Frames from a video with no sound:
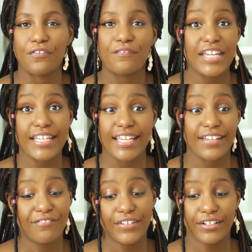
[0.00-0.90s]
Fake it,
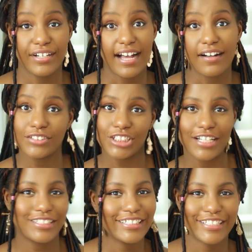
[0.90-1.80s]
figure it out, try
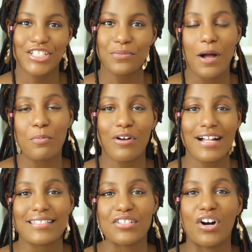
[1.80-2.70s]
to get your
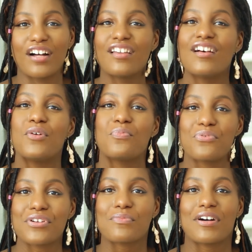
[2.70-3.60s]
paparazzi on,
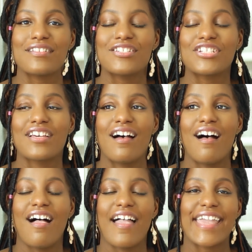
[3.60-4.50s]
pretty much.
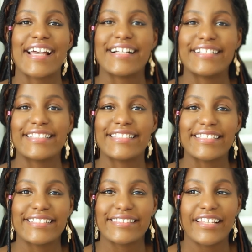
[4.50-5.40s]
And
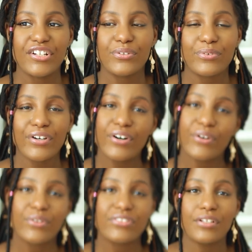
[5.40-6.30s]
there you
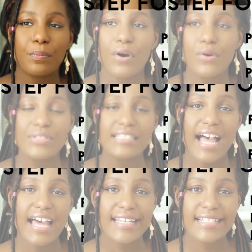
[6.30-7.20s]
go. The post
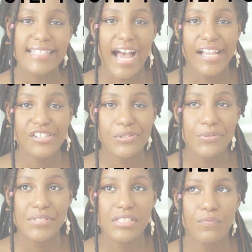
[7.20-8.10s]
edits, I
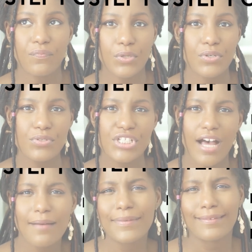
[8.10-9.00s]
used
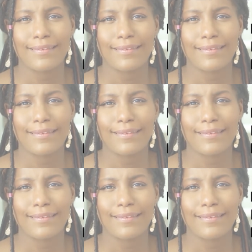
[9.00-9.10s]
Photoshop and